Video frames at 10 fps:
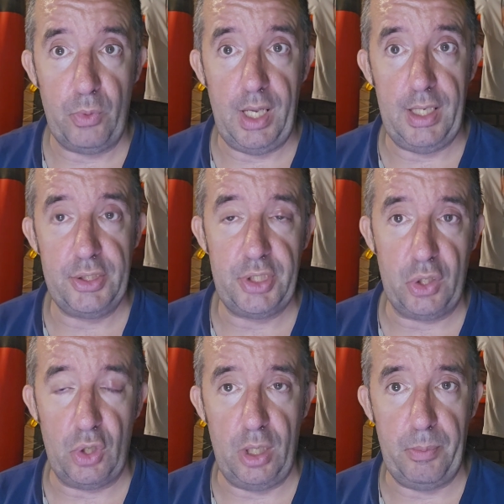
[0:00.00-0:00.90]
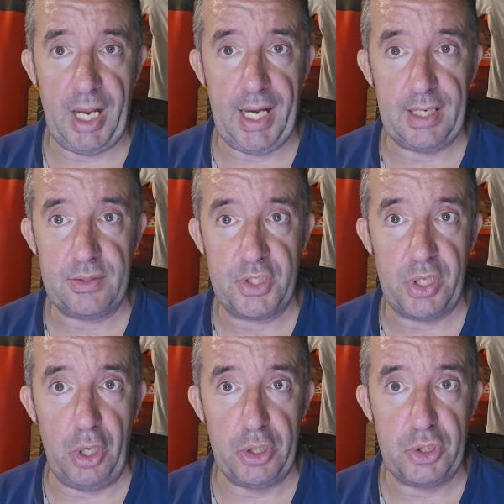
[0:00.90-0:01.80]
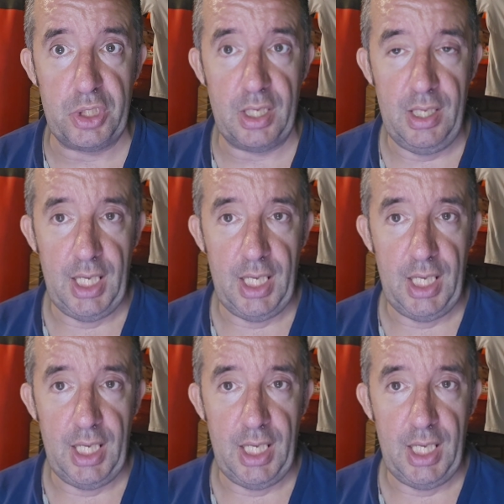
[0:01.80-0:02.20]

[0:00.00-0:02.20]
where she got her bag searched